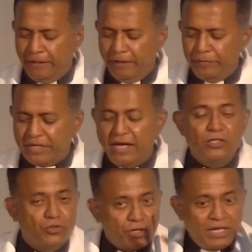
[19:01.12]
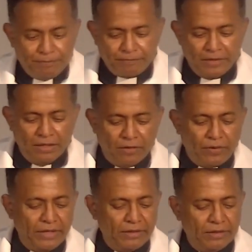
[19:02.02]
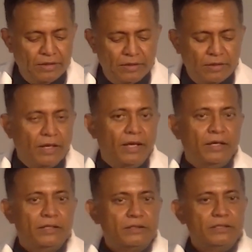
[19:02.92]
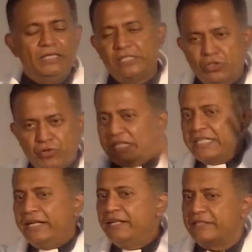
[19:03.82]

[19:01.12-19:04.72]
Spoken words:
We can't dream, right? He's transcendent.